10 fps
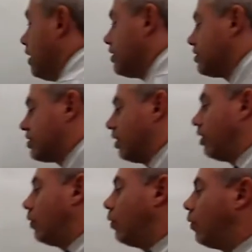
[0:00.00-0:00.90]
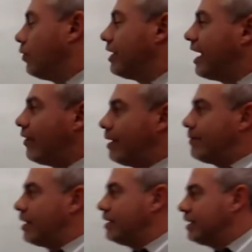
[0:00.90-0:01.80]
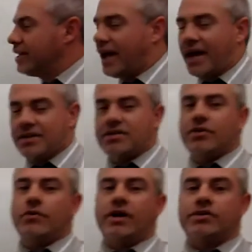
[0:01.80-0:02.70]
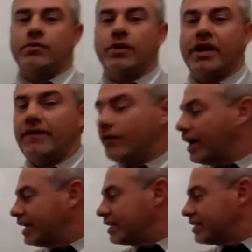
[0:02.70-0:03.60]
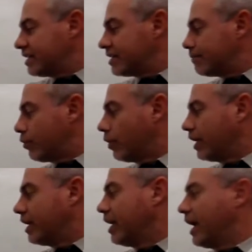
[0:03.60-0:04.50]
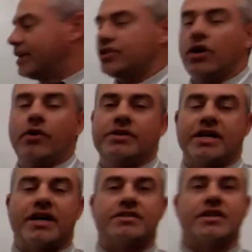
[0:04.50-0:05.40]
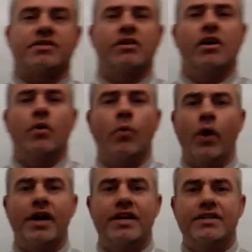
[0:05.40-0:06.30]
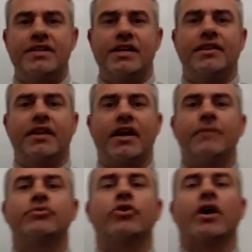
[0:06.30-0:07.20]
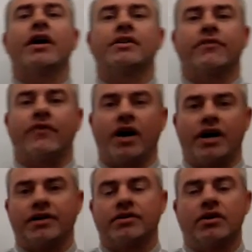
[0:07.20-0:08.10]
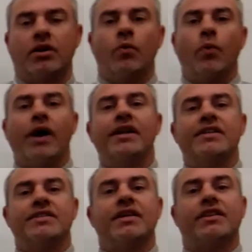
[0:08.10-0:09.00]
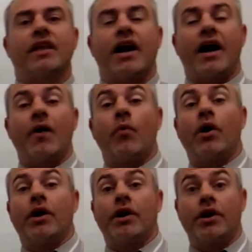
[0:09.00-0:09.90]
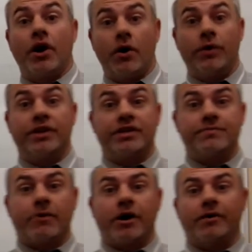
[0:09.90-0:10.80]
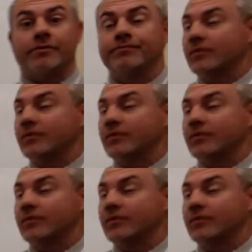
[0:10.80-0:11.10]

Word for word: So now I need to ask a question. Whenever I get to this point, I should always ask this. What is it that I'm trying to find? What is it that I want to know in this problem?